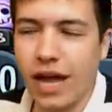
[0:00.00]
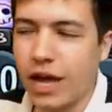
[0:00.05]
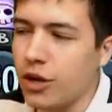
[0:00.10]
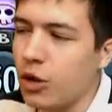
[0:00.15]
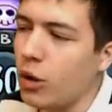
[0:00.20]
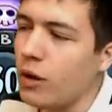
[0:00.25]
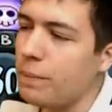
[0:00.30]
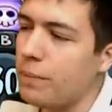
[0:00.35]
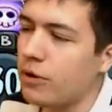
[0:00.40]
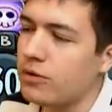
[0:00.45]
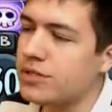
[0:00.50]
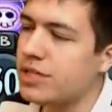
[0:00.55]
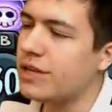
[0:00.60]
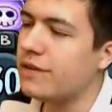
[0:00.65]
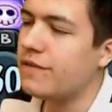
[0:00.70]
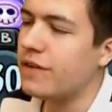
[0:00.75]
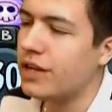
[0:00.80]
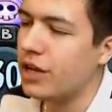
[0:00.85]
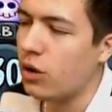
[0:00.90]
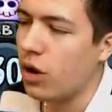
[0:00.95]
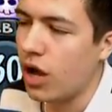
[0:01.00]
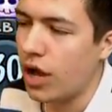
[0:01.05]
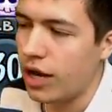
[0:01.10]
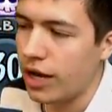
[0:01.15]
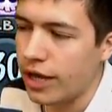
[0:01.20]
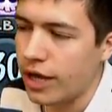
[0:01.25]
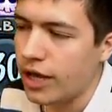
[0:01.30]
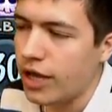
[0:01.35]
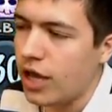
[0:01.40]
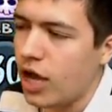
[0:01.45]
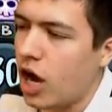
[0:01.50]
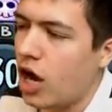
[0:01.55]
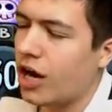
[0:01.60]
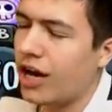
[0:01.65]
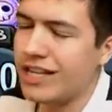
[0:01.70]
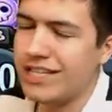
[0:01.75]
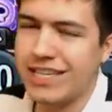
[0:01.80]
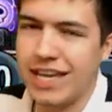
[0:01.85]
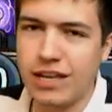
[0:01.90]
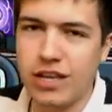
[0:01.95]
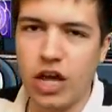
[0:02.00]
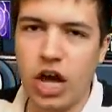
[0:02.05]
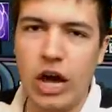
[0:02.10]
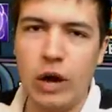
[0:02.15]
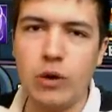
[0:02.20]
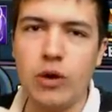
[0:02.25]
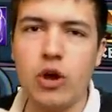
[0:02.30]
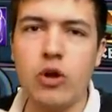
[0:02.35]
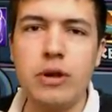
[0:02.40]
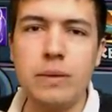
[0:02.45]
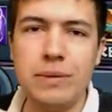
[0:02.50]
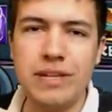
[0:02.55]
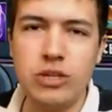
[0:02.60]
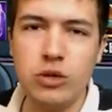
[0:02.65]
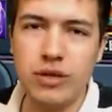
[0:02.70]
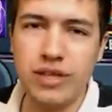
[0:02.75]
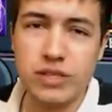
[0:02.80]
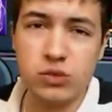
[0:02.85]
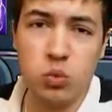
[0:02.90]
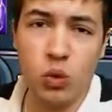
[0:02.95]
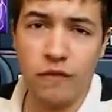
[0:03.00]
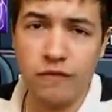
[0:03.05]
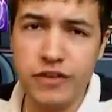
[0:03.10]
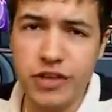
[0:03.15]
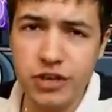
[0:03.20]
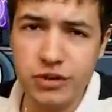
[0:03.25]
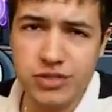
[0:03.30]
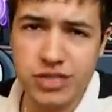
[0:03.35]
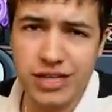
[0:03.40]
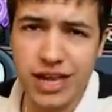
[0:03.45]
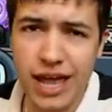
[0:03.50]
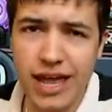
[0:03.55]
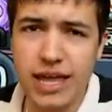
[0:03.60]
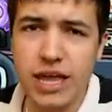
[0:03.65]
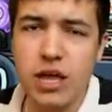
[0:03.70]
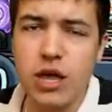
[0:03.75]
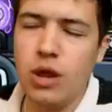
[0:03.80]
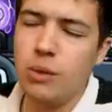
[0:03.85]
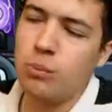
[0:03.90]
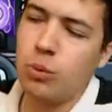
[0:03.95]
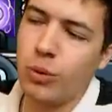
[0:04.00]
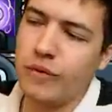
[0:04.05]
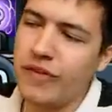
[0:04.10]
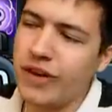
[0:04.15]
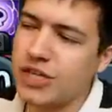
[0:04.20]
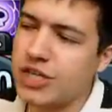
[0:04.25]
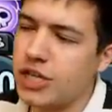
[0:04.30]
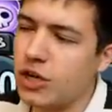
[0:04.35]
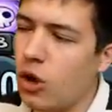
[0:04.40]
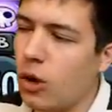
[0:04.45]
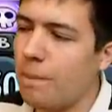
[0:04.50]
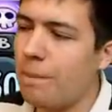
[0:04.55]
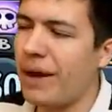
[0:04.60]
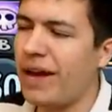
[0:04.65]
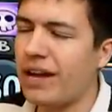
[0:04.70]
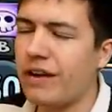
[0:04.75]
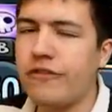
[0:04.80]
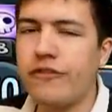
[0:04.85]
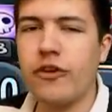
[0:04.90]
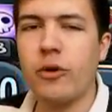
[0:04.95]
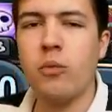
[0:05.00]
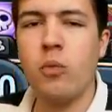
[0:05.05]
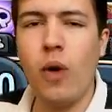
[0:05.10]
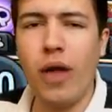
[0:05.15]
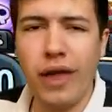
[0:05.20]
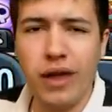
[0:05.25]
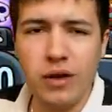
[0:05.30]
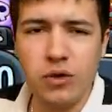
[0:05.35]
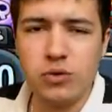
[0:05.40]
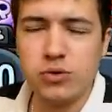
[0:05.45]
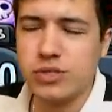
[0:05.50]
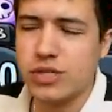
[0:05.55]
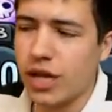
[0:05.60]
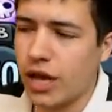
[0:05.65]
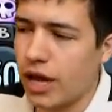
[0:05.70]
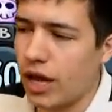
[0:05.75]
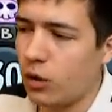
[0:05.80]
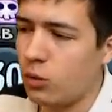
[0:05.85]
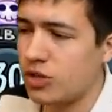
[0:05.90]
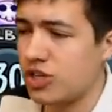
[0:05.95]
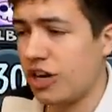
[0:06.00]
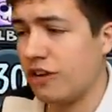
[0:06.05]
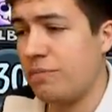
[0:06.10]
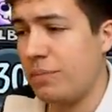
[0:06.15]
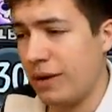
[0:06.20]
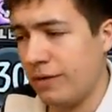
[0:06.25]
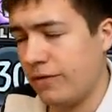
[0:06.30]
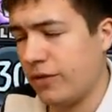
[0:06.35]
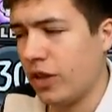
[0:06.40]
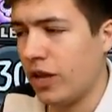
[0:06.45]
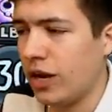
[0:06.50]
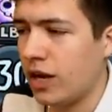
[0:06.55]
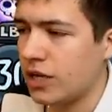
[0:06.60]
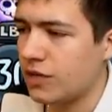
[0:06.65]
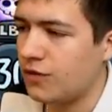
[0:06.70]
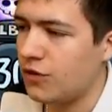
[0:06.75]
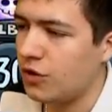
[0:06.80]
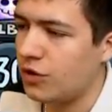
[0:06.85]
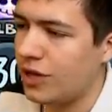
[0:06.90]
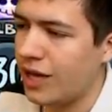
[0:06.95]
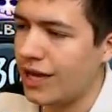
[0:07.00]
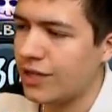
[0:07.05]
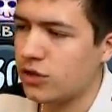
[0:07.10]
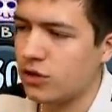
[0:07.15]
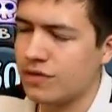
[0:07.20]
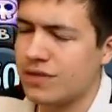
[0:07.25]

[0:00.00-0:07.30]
I know I posted a video earlier and I said that I would only be doing this one video today, but we've actually got back from Wales, which I've been for the last few days.